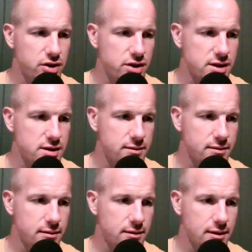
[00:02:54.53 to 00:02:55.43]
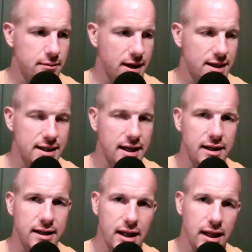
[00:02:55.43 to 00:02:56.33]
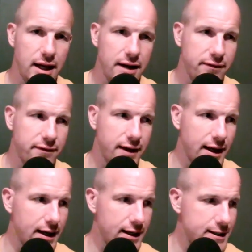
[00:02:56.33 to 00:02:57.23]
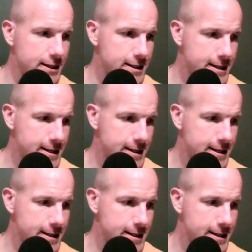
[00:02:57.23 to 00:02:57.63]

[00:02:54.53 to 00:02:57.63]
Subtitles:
just in my day-to-day life. And